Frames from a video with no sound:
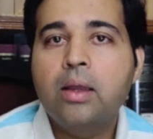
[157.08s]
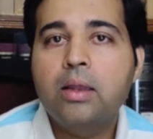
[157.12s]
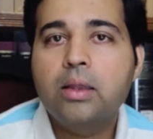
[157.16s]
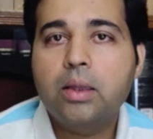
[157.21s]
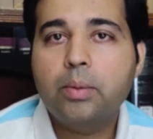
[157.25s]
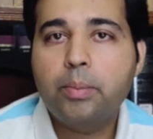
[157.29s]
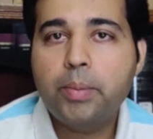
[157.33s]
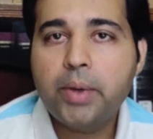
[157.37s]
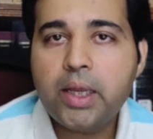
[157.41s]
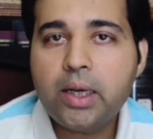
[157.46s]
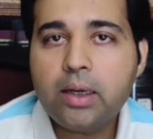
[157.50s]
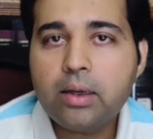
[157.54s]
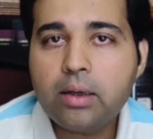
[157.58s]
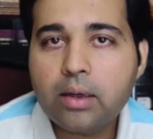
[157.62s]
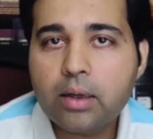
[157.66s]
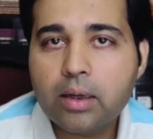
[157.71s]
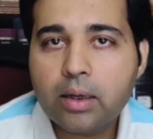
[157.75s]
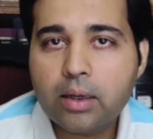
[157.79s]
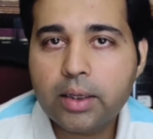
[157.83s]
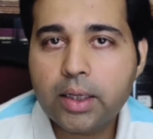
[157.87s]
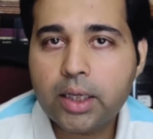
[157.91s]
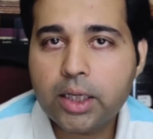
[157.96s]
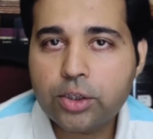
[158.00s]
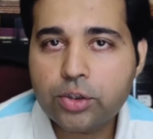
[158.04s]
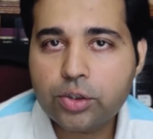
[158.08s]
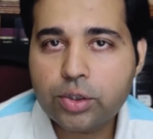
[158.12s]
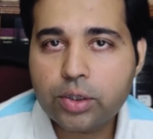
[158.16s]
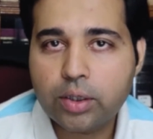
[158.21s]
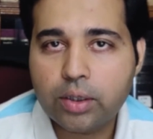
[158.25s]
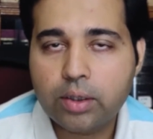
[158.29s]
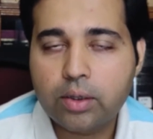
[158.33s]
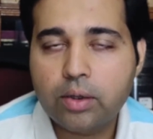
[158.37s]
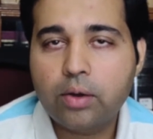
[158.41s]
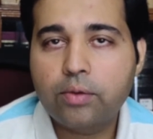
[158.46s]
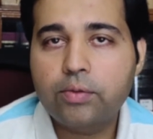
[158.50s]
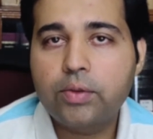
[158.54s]
The main
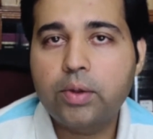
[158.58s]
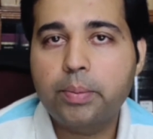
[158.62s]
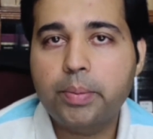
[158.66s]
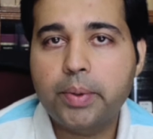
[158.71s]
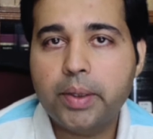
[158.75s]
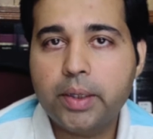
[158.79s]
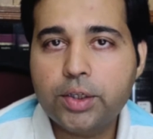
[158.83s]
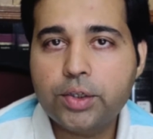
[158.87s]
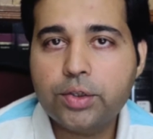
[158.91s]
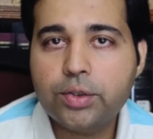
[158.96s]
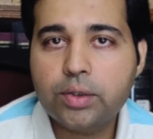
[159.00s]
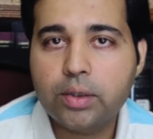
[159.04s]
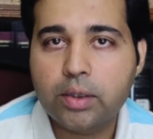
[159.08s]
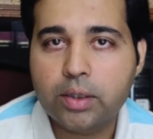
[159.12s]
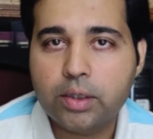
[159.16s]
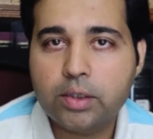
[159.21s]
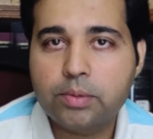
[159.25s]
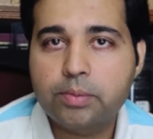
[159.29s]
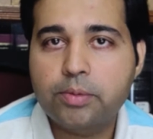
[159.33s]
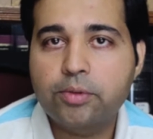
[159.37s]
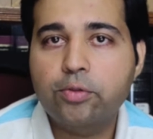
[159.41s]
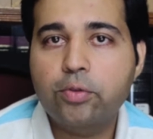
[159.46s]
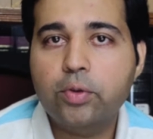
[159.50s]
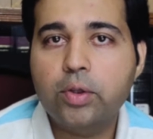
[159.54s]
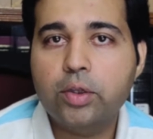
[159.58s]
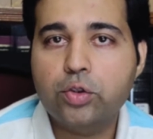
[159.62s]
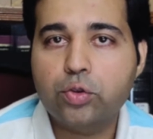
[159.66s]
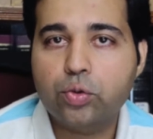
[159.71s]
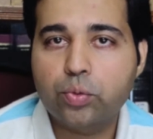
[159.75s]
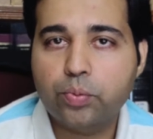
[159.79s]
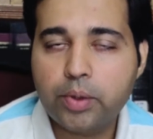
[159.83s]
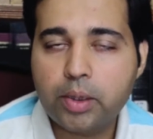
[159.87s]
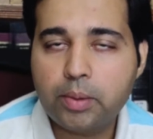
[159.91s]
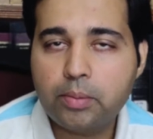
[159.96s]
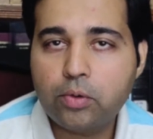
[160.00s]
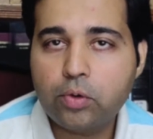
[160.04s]
contention of the petitioners before the
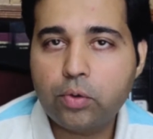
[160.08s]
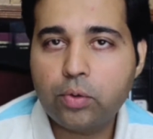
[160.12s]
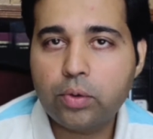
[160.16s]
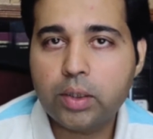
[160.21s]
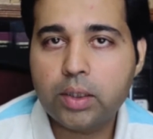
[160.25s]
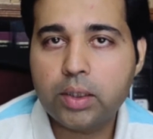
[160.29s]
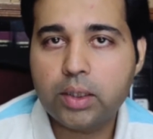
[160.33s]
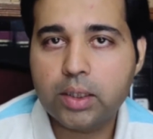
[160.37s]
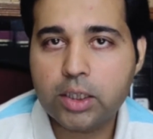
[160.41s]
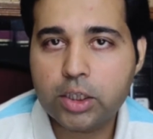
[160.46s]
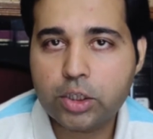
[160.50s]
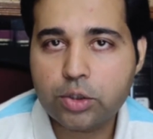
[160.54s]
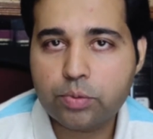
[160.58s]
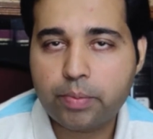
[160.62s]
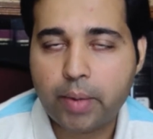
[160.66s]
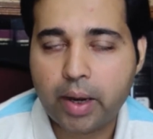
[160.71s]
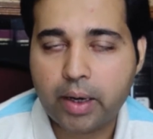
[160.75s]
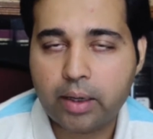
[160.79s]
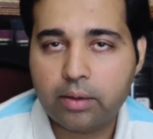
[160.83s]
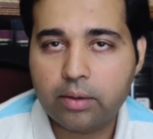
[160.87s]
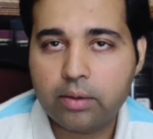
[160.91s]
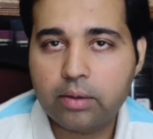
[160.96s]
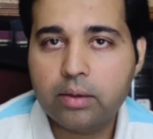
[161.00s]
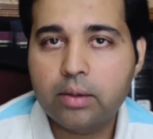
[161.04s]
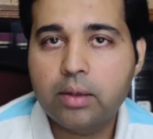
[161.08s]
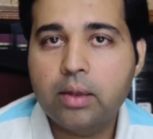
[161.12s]
Supreme Court in this matter